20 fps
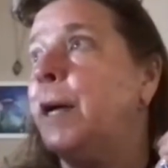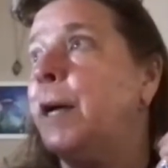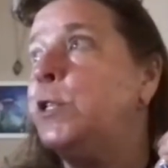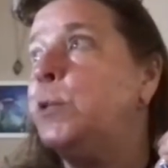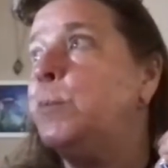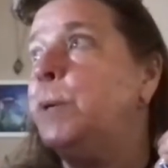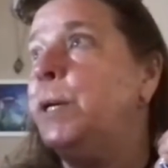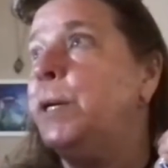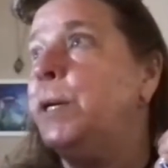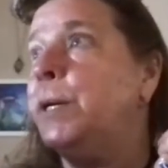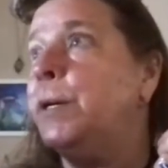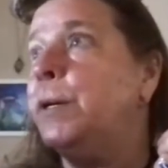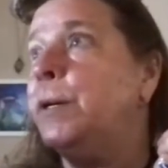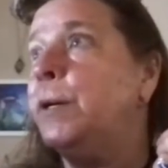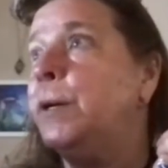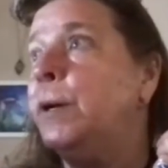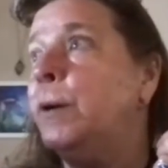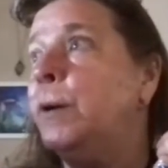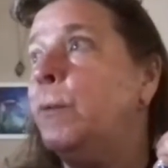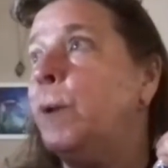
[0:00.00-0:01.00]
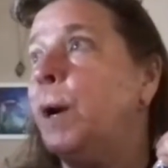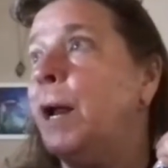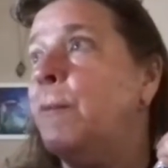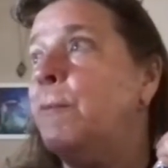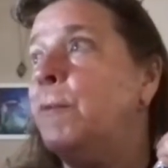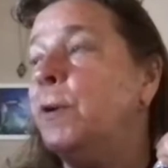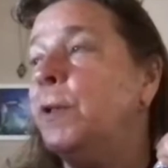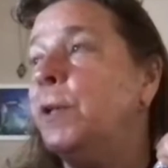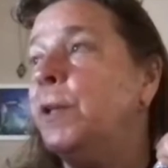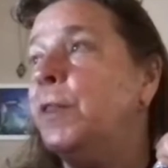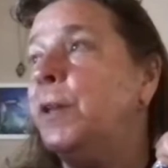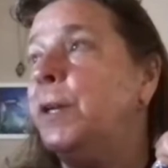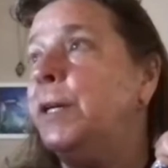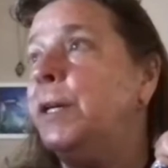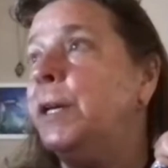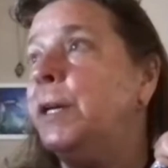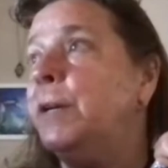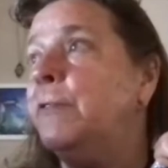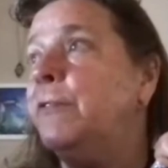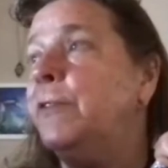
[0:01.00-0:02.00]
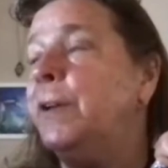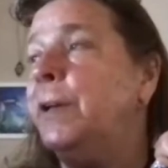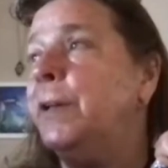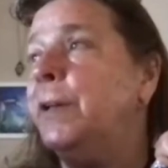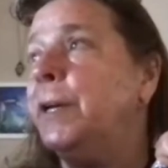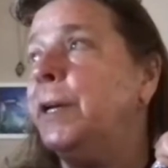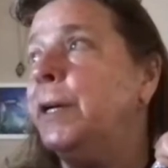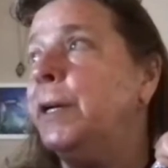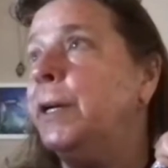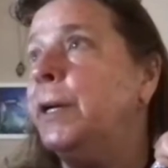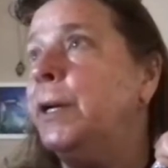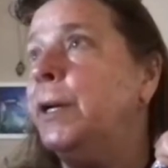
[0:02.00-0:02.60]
speak what I'm really thinking and feeling.